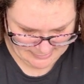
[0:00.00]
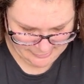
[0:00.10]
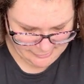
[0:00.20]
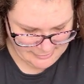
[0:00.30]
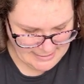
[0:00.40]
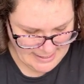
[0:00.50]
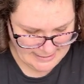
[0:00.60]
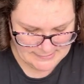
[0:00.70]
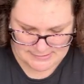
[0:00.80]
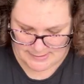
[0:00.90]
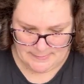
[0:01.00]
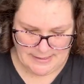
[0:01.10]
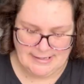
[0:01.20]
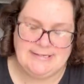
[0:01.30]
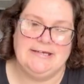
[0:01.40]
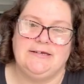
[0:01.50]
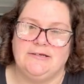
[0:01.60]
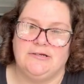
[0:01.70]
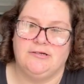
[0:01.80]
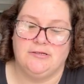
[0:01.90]
I already had some that I did
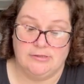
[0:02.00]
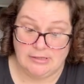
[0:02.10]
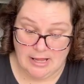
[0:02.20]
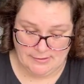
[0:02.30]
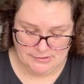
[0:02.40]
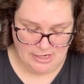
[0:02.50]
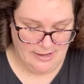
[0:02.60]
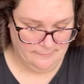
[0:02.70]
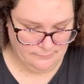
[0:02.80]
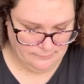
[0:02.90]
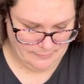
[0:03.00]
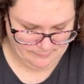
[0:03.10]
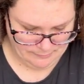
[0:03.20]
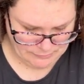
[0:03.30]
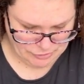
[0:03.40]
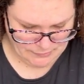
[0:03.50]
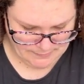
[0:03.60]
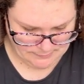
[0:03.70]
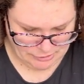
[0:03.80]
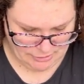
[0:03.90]
last time. I showed
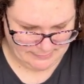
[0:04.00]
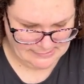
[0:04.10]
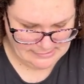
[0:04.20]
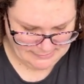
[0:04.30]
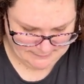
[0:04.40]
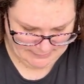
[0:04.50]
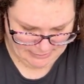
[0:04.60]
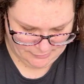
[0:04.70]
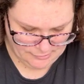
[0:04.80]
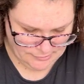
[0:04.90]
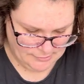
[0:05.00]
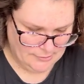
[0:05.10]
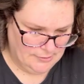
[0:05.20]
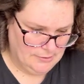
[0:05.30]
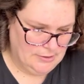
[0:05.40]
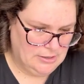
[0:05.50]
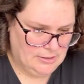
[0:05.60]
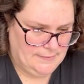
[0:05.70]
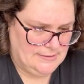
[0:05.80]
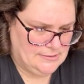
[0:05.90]
them to you in the last video.
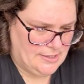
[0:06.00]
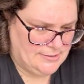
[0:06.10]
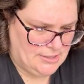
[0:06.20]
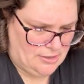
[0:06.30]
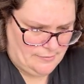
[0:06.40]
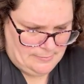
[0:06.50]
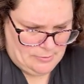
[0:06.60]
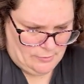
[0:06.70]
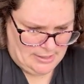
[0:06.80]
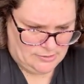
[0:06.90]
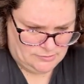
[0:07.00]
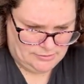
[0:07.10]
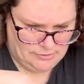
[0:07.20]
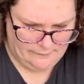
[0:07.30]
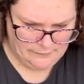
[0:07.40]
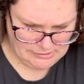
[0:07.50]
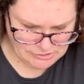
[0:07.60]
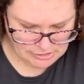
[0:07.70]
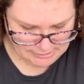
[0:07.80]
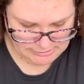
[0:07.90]
These guys can't go in the bowl yet. I'm not fully
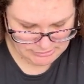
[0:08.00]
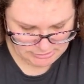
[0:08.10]
solid.